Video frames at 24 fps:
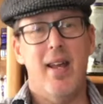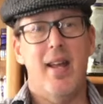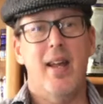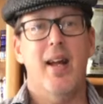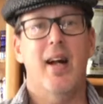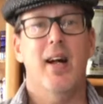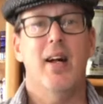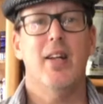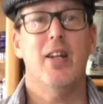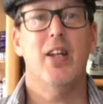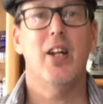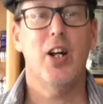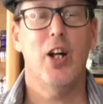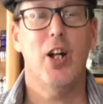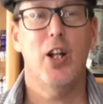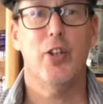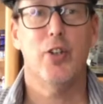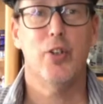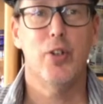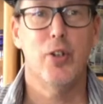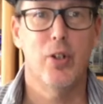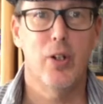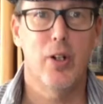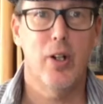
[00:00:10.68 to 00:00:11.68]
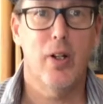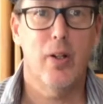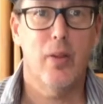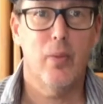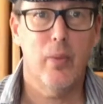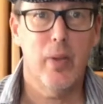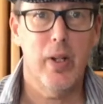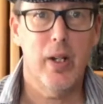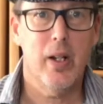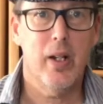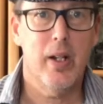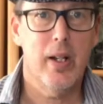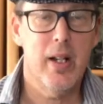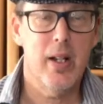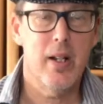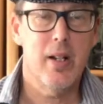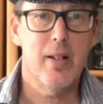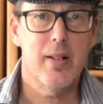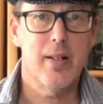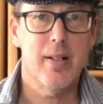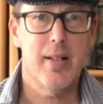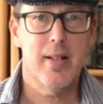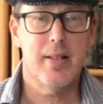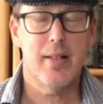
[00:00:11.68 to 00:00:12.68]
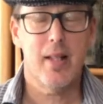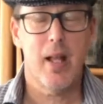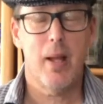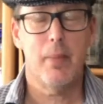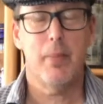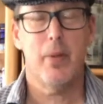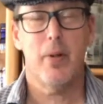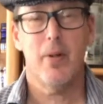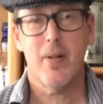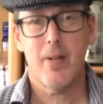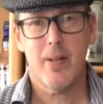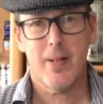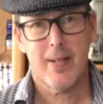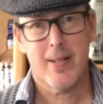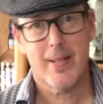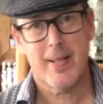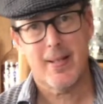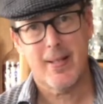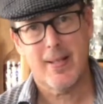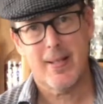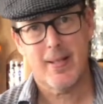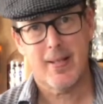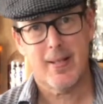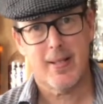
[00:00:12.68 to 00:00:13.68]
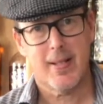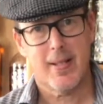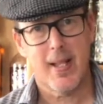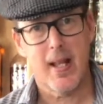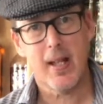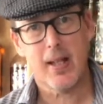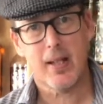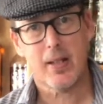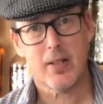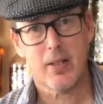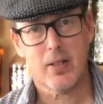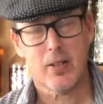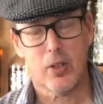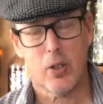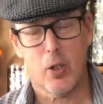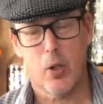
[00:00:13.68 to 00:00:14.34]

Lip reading: how y'all doing? We are here December 6th,